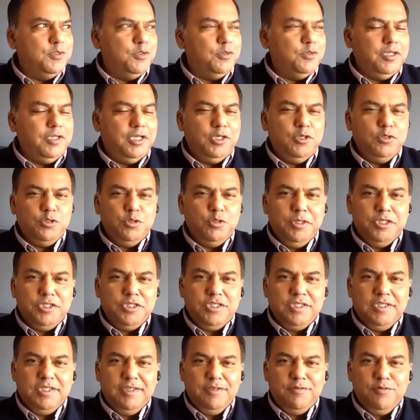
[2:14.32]
So thank you so
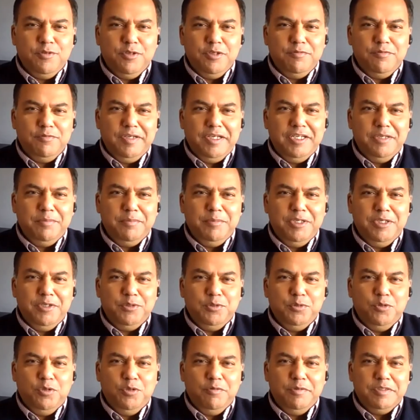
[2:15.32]
much uh, for inviting me,
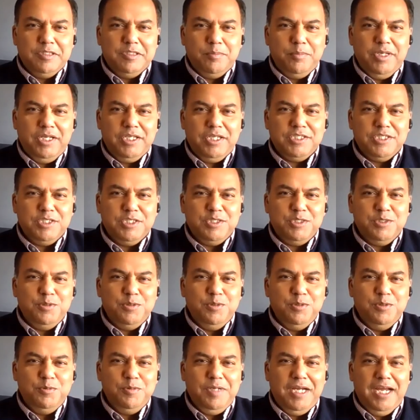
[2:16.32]
Ritu. Always a pleasure
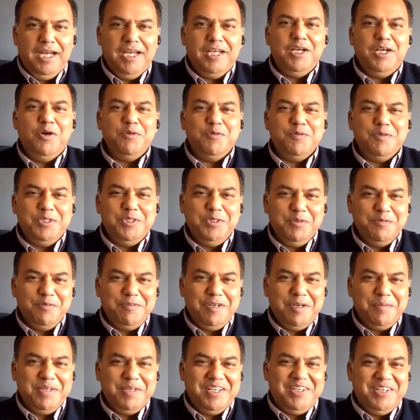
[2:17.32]
to hang out with you,
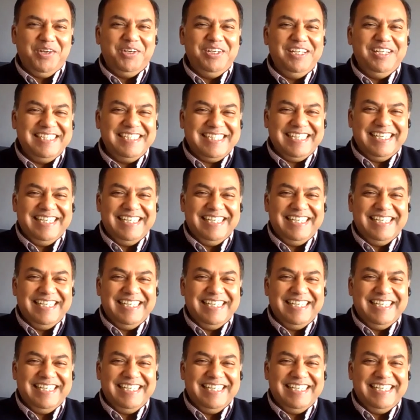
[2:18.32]
if I may call it.